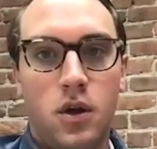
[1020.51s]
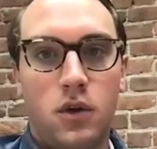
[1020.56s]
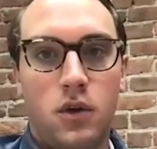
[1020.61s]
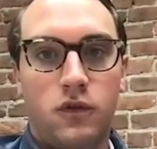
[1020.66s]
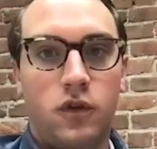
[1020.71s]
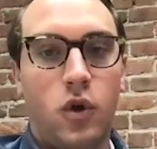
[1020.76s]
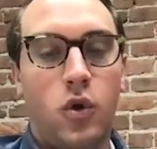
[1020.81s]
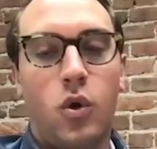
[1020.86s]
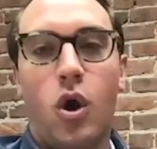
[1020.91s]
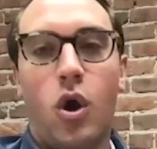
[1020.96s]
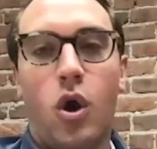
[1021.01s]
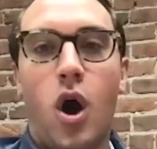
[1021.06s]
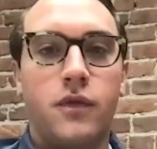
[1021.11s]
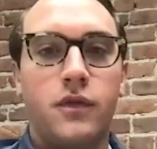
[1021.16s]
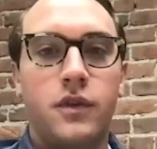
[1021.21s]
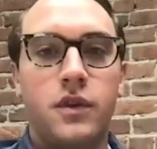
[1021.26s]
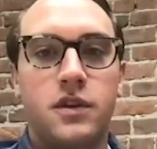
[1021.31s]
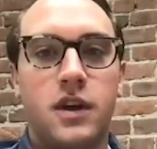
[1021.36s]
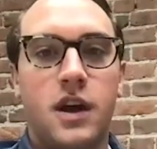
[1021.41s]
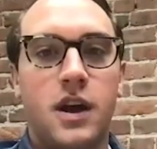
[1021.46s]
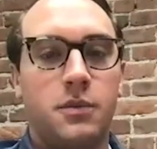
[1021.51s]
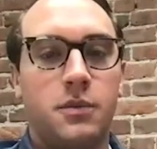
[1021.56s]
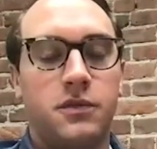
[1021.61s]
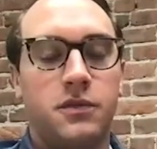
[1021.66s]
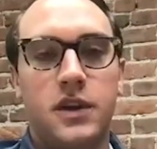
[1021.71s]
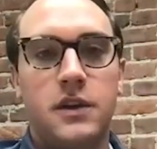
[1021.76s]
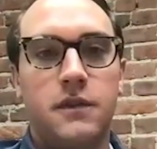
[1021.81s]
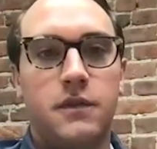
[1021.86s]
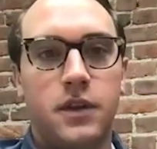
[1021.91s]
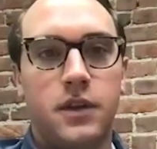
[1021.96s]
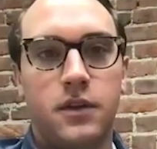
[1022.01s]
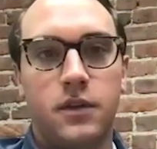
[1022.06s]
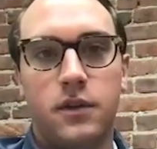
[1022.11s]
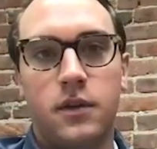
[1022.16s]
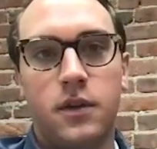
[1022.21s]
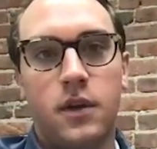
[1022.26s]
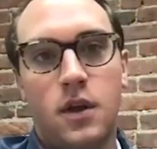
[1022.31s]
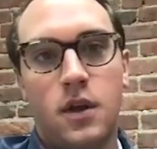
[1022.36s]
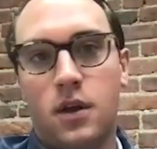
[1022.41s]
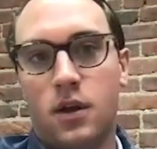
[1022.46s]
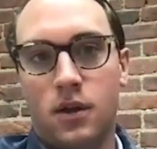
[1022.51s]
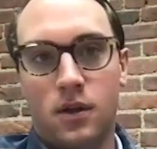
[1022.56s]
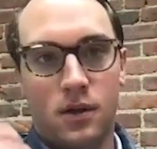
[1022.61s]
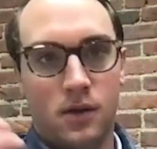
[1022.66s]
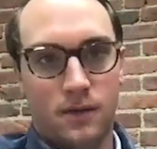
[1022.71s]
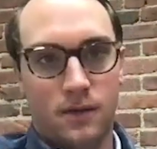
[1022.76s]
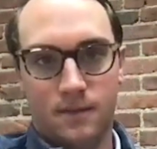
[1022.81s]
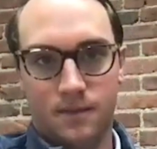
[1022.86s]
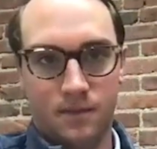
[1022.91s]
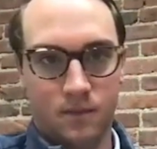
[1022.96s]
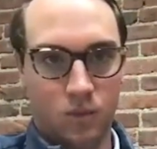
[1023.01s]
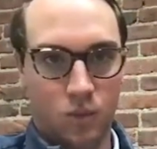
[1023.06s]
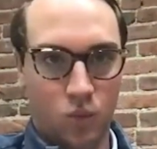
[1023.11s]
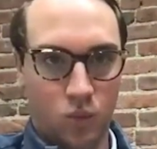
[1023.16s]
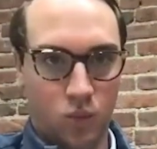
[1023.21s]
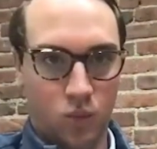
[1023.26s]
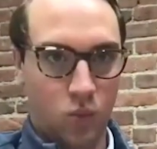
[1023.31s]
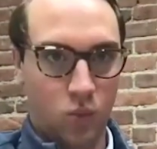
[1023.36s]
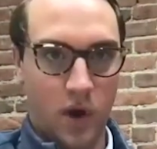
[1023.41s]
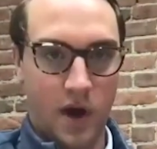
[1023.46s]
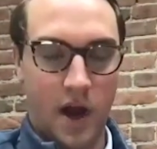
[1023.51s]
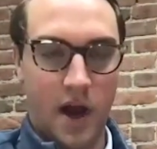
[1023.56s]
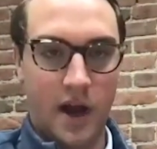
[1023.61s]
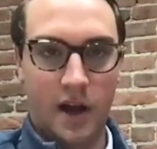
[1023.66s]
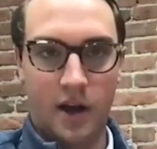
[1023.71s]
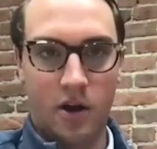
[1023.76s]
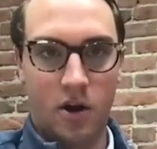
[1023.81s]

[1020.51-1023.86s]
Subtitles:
So oftentimes, even when I get